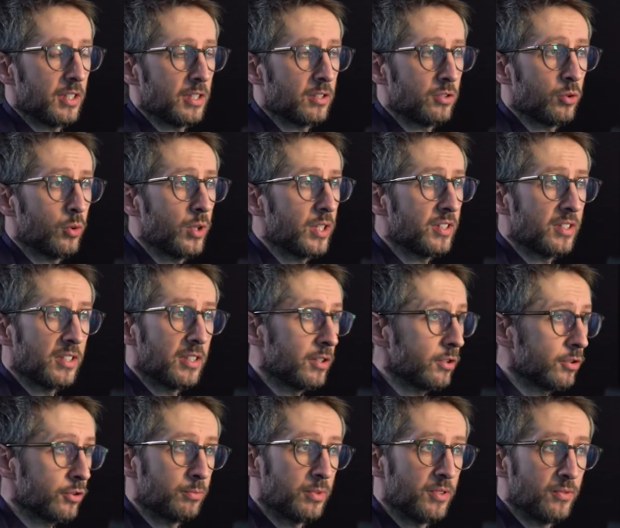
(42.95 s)
like 20
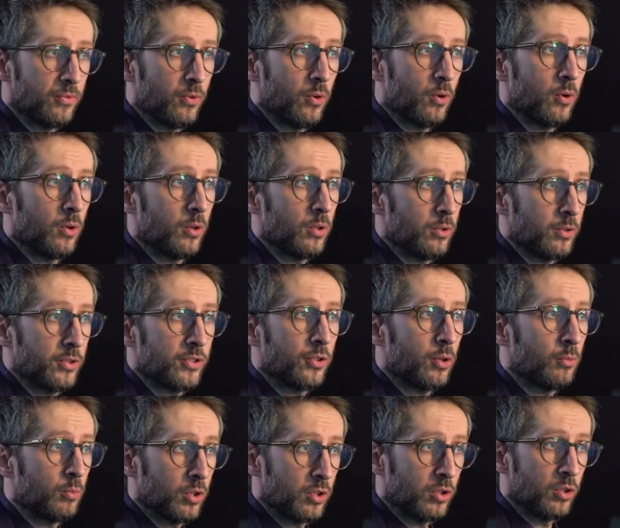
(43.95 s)
years before
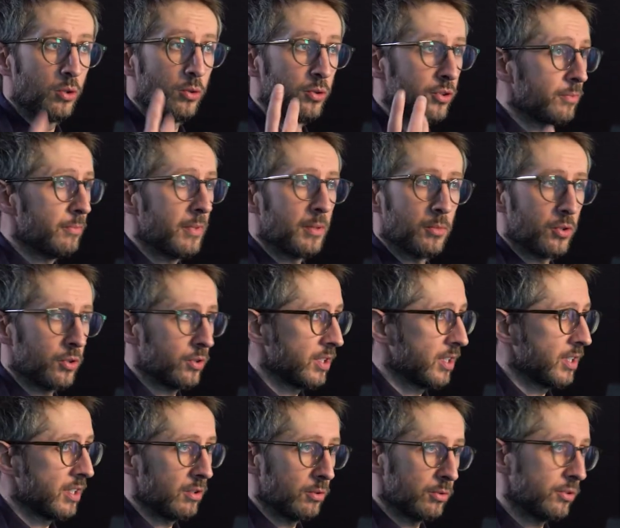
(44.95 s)
someone loses
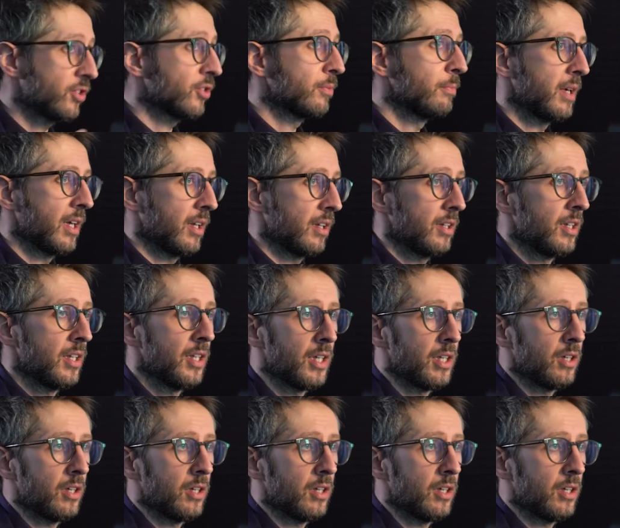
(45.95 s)
memory and loses smell,